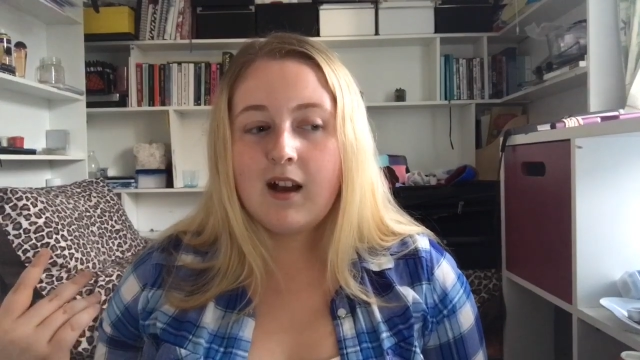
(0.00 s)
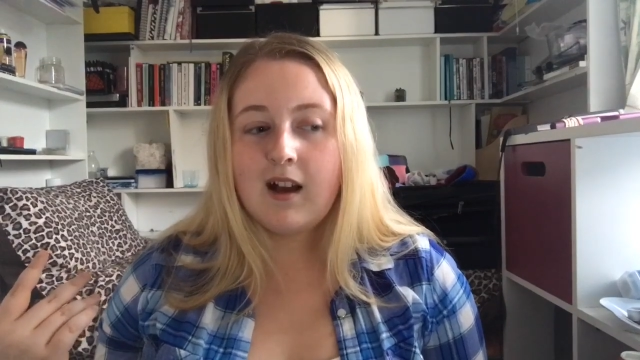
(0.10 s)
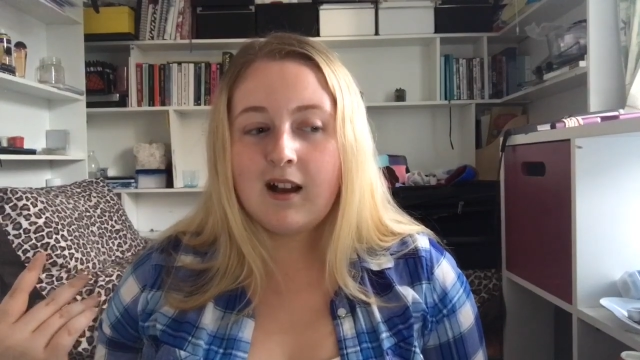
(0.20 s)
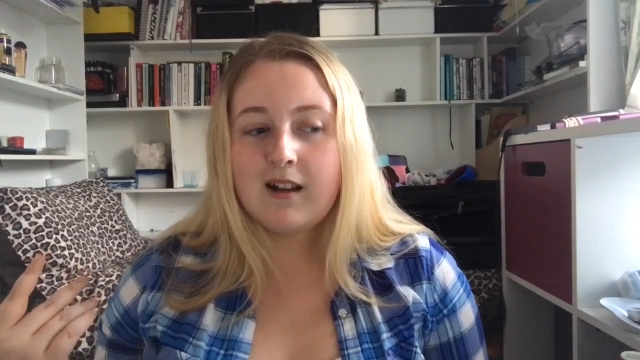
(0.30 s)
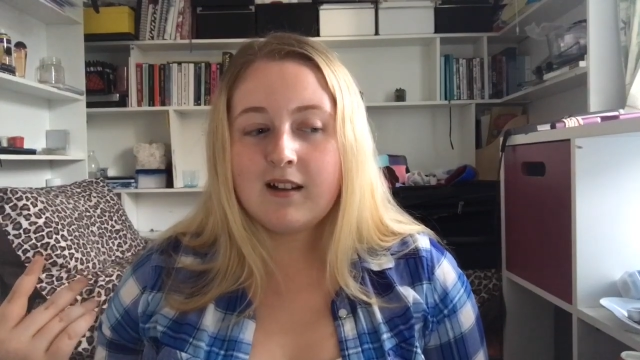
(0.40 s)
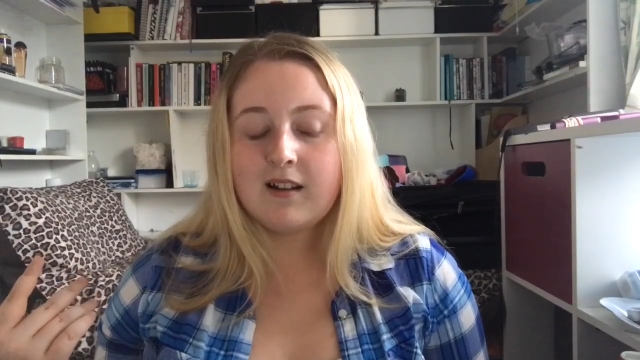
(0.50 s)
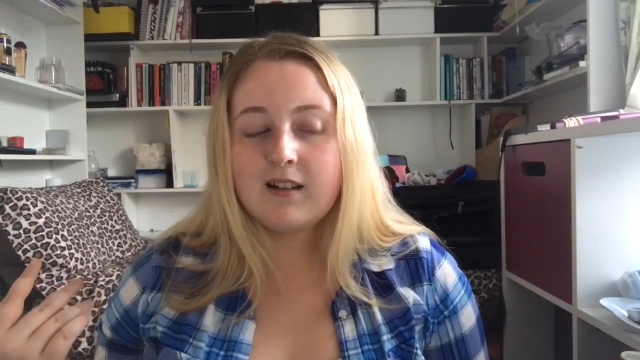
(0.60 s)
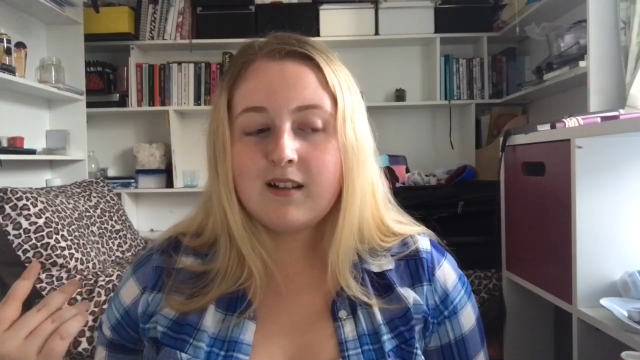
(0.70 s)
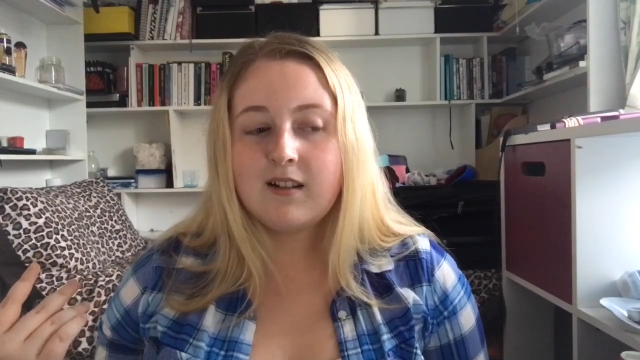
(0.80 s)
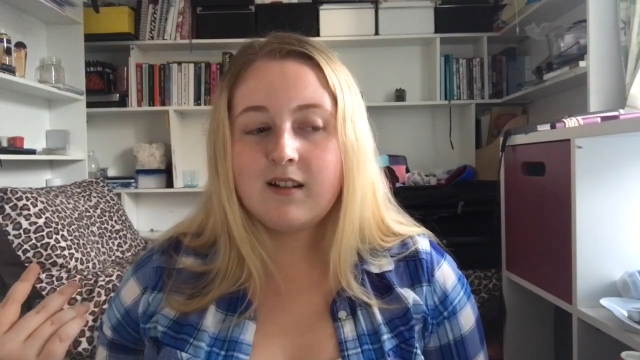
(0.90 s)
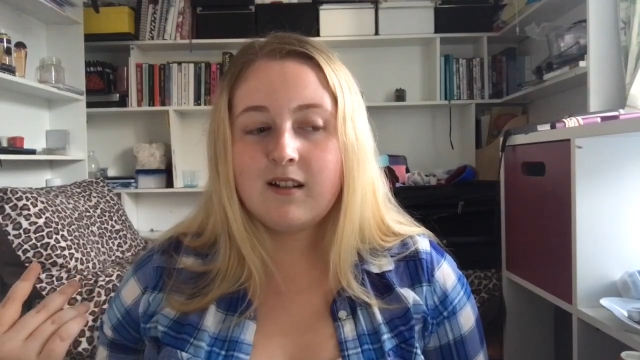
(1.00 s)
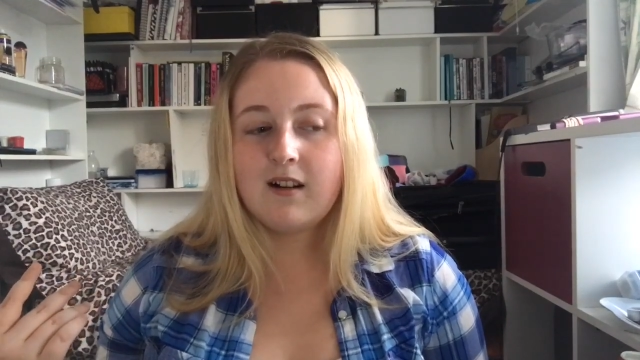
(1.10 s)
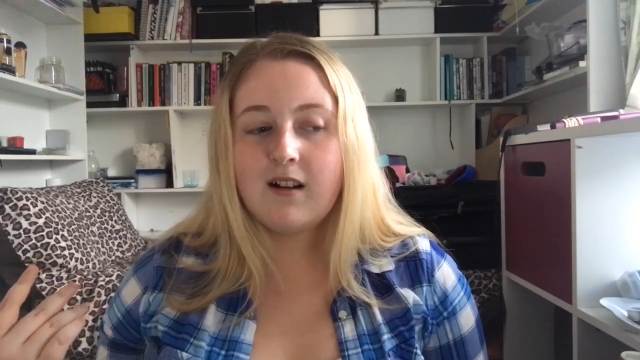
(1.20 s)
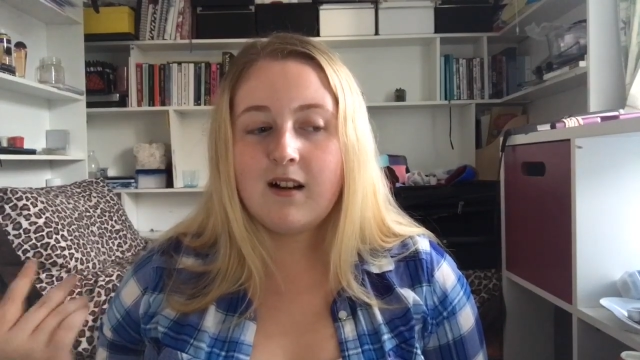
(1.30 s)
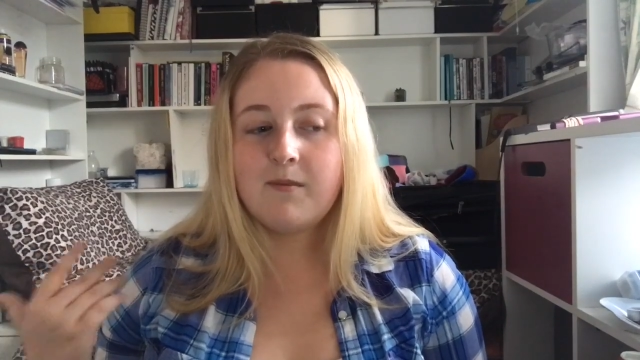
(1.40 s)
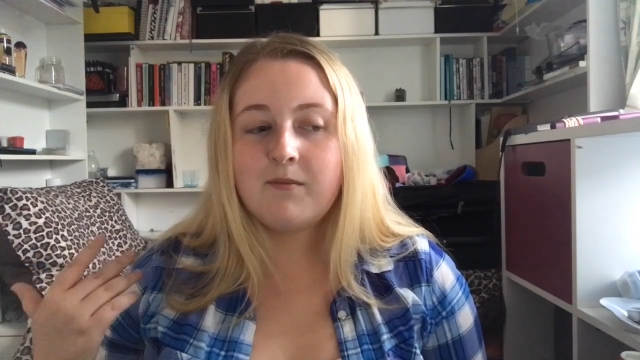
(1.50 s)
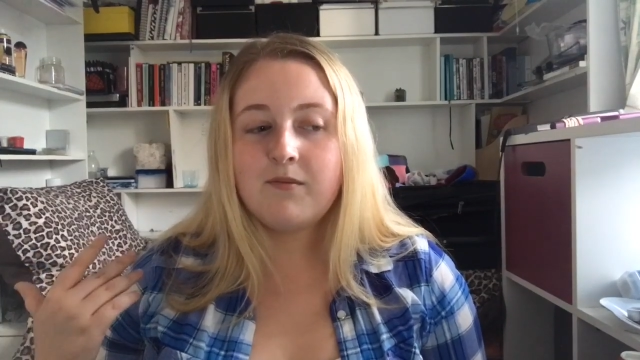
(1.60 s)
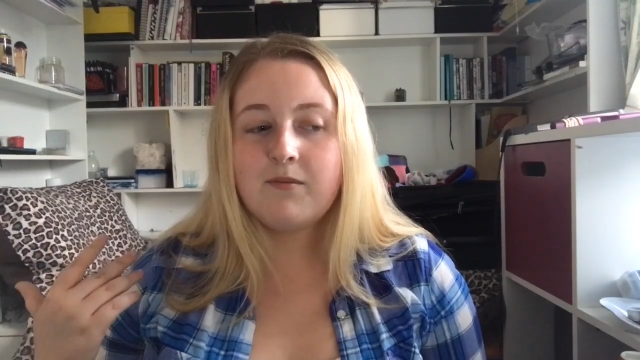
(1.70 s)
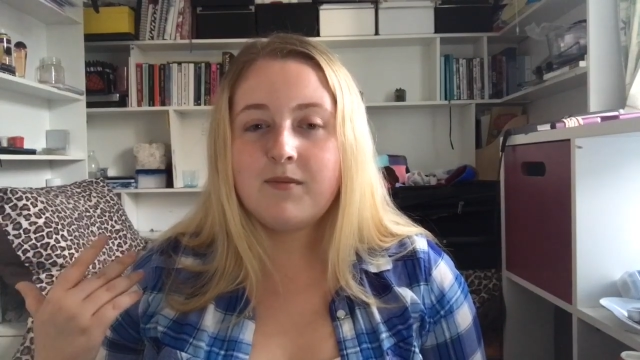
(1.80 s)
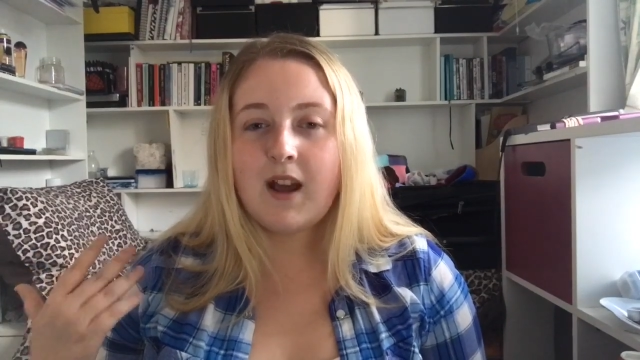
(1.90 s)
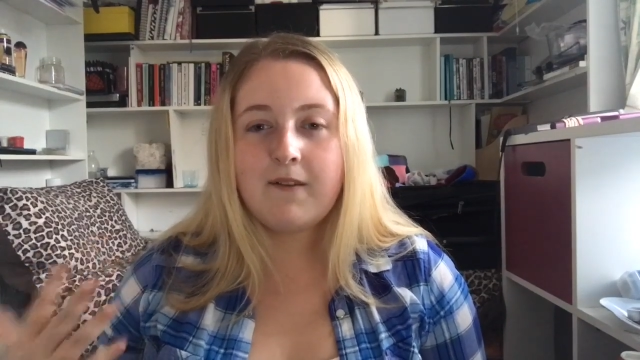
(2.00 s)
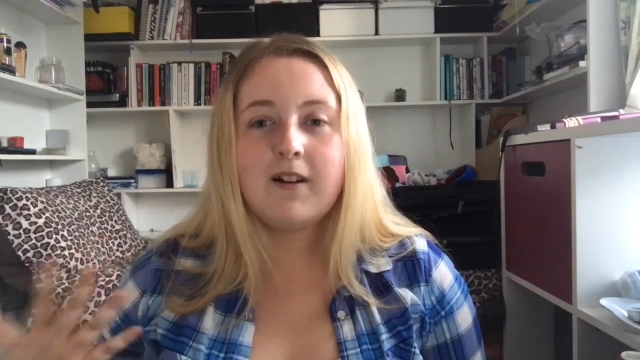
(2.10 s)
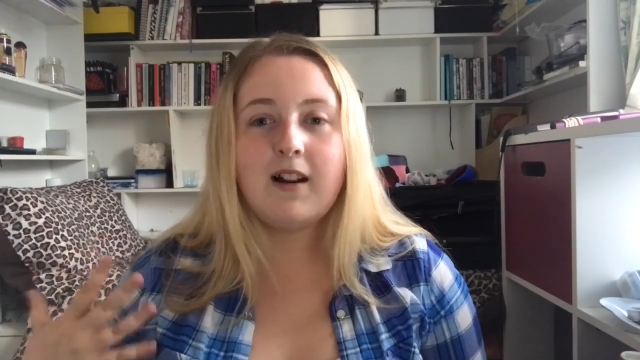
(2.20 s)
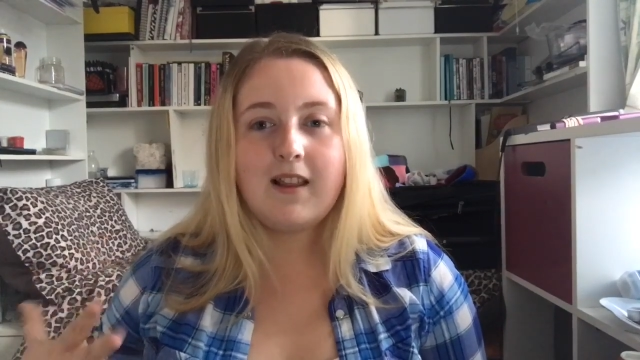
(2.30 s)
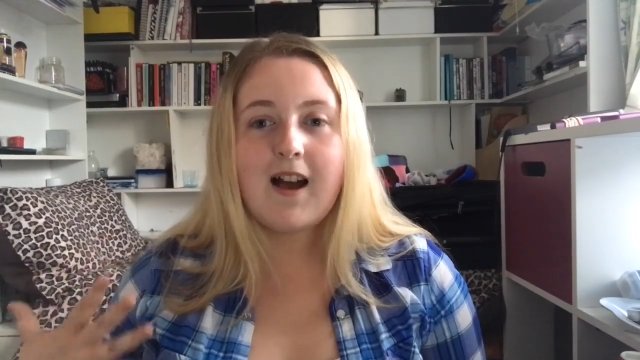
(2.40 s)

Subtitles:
and I'm definitely